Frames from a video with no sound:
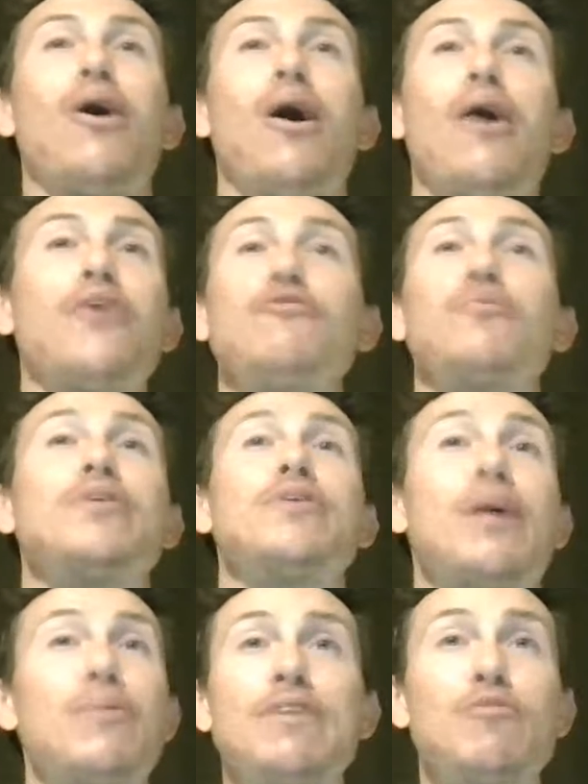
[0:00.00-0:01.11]
I
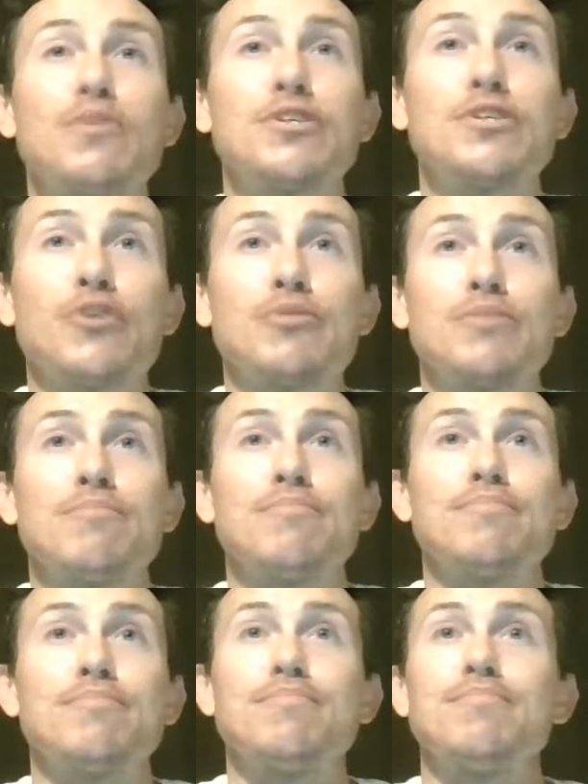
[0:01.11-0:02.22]
wouldn't even put a description.
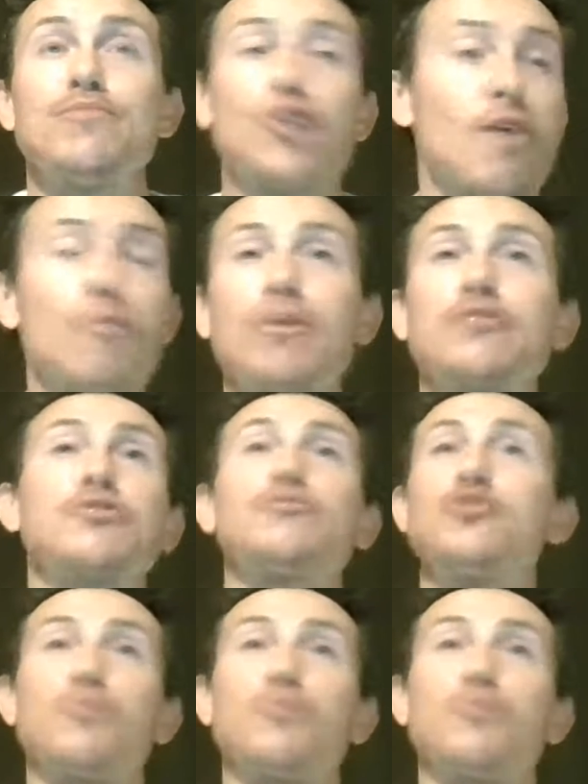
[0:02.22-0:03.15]
Don't even put a description.